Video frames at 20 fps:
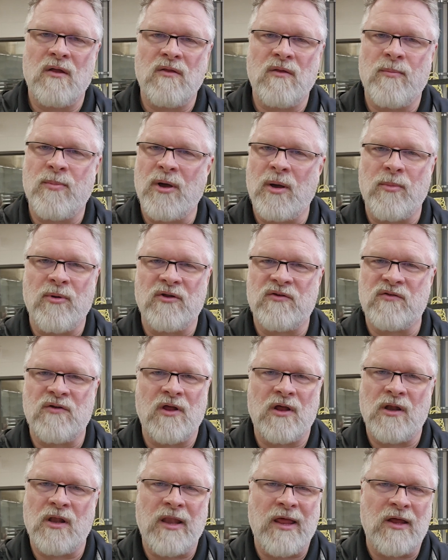the public's
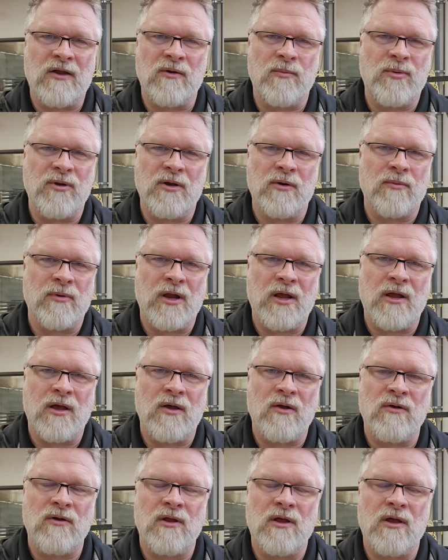not allowed to be
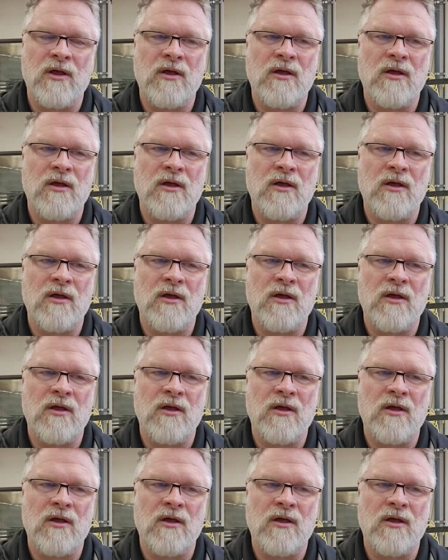around.